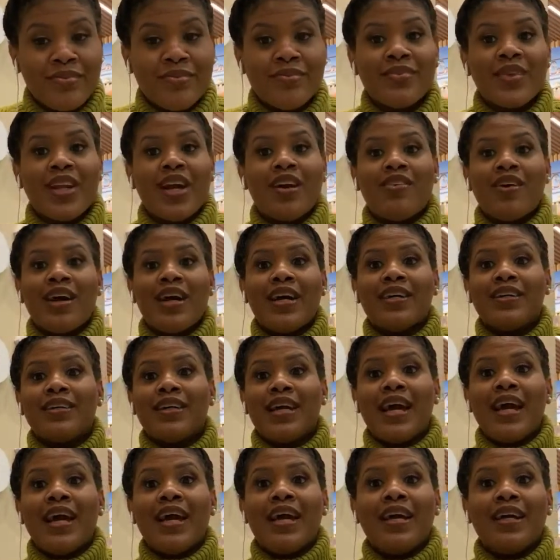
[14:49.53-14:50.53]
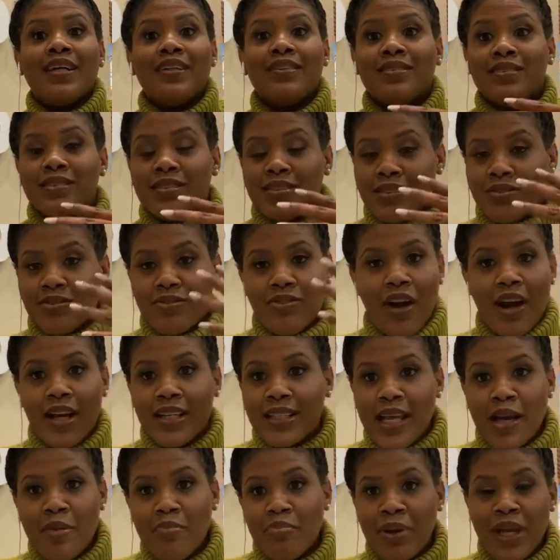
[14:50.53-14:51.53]
All right, and rock
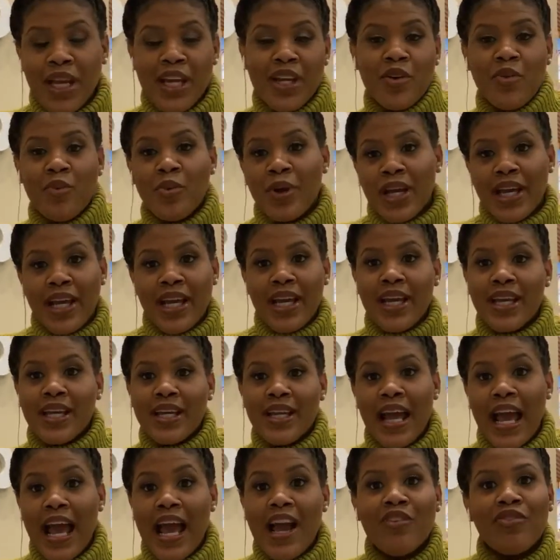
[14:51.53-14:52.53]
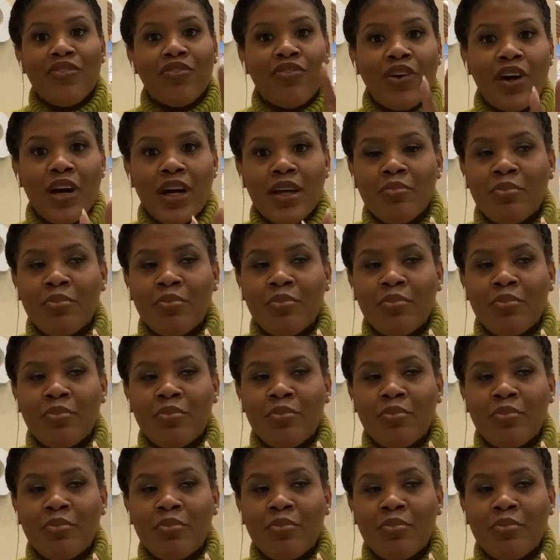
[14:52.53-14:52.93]
that pink wig and have fun.